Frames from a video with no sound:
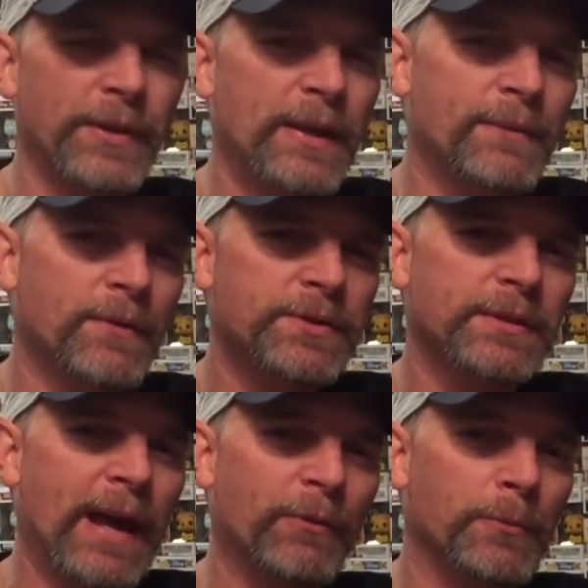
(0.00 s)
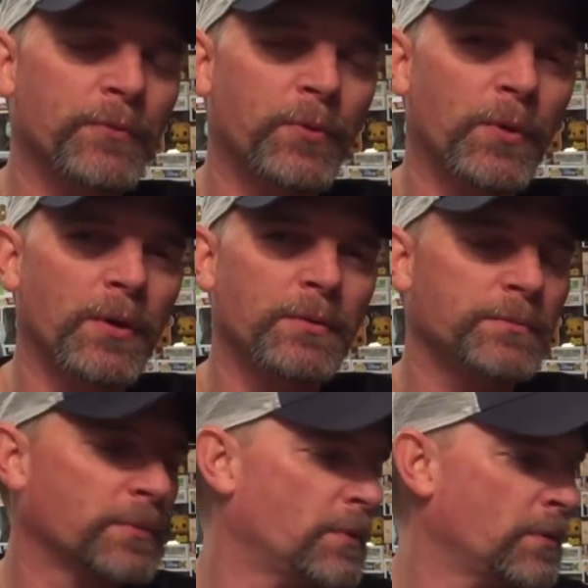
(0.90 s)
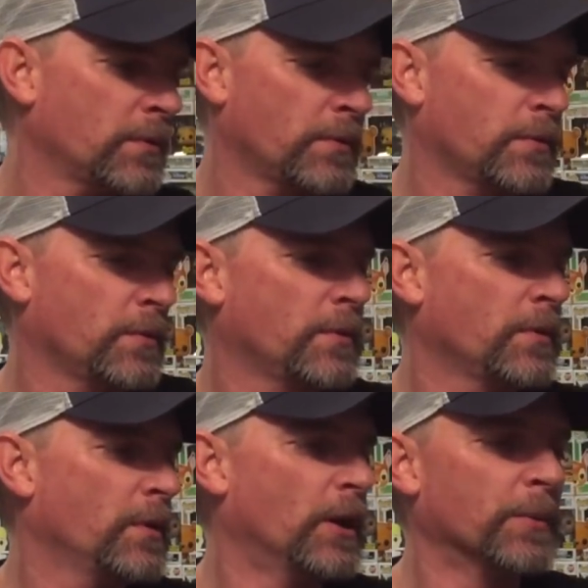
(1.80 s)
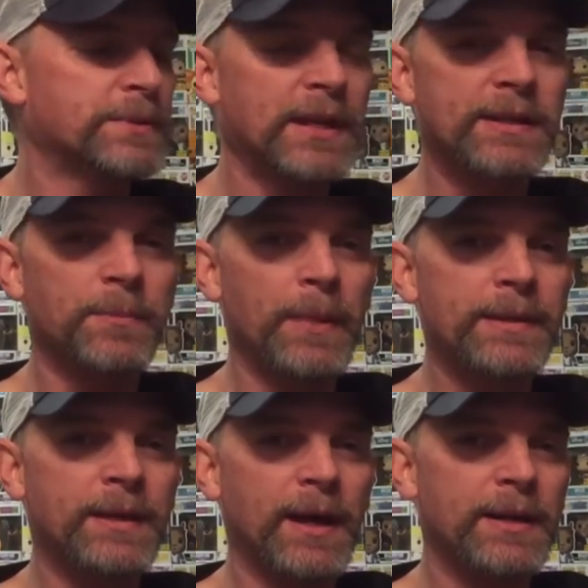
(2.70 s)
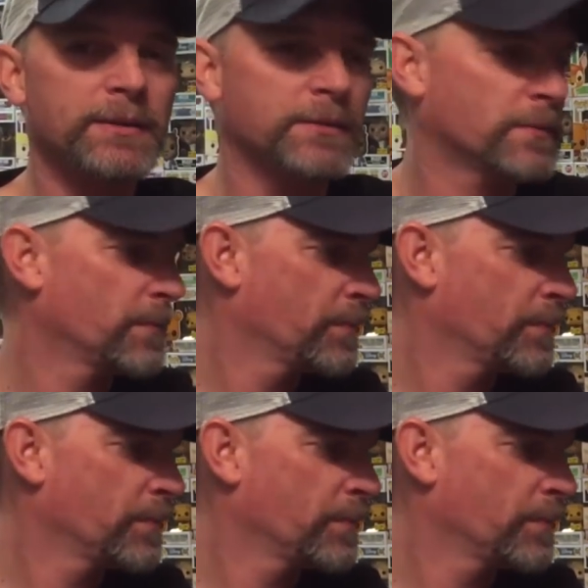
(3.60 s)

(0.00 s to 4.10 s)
Don't think I've ever seen that one before. Um, 10 to Midnight.